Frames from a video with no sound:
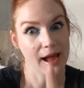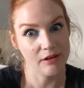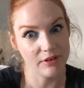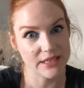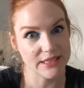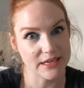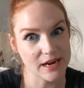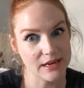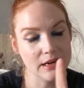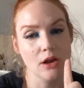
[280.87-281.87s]
Have I seen
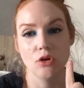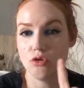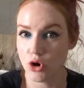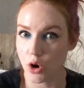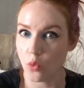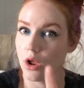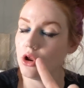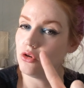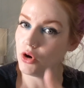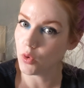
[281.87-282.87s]
any? No,
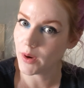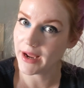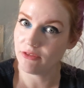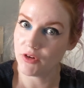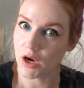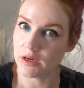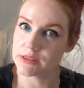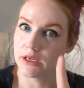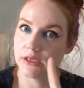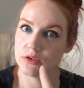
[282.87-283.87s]
I have not.